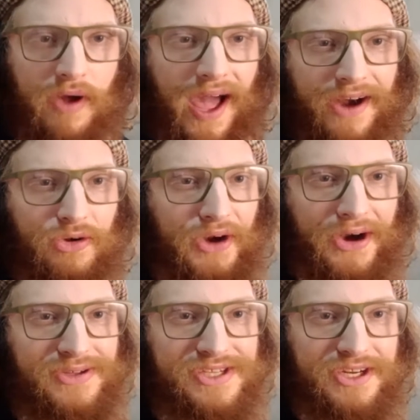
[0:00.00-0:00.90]
I don't know
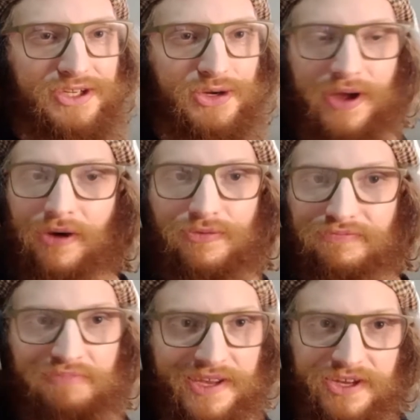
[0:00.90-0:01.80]
how it's going to turn
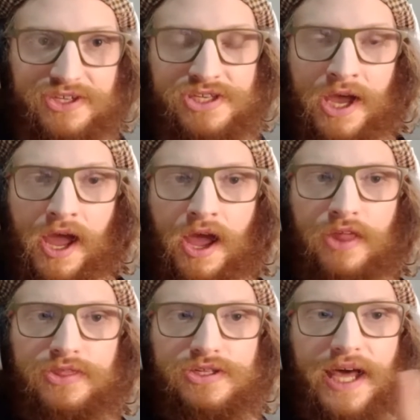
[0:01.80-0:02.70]
out, because
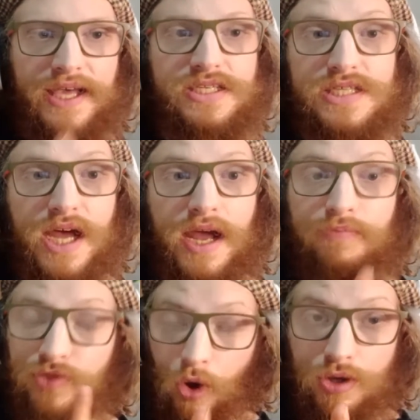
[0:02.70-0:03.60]
the last
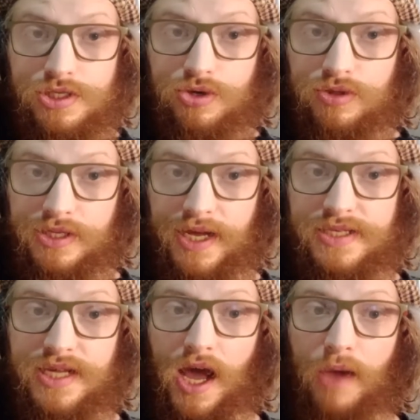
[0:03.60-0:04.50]
time
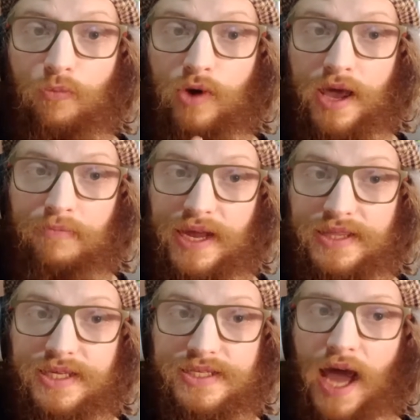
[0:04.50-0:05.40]
when I
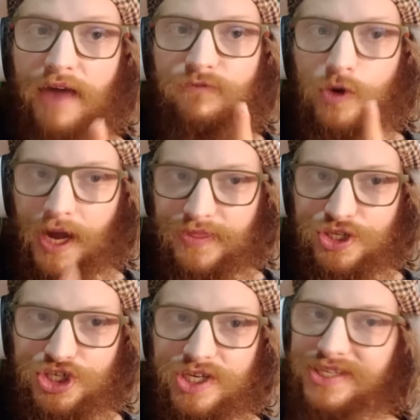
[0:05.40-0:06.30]
made this, I forgot the
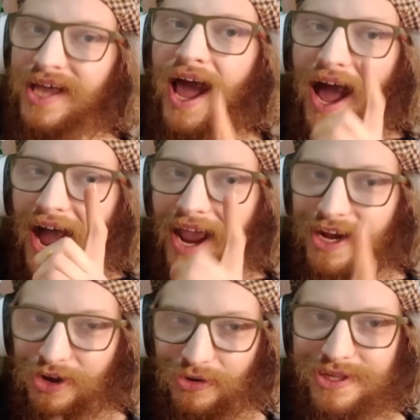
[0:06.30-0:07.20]
cheese. I
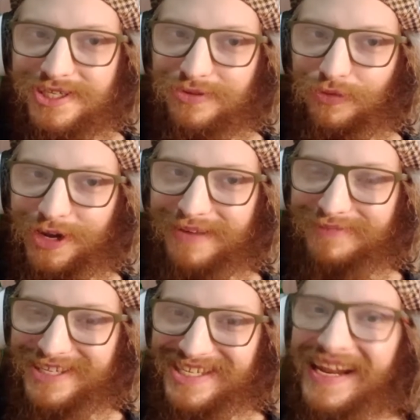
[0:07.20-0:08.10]
know it's a rookie
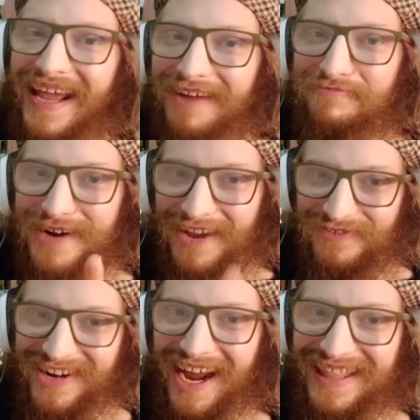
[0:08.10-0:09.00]
mistake, but I
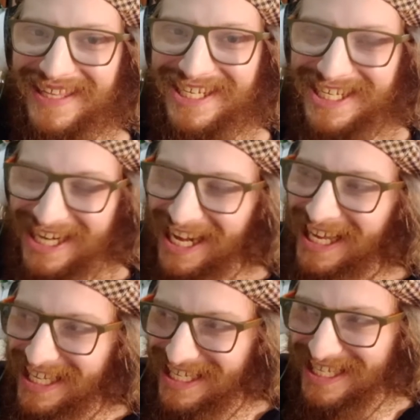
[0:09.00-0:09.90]
forgot the
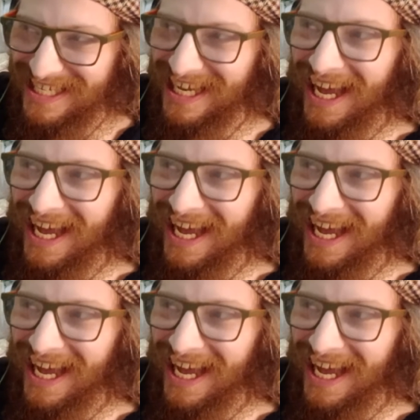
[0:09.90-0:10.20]
cheese.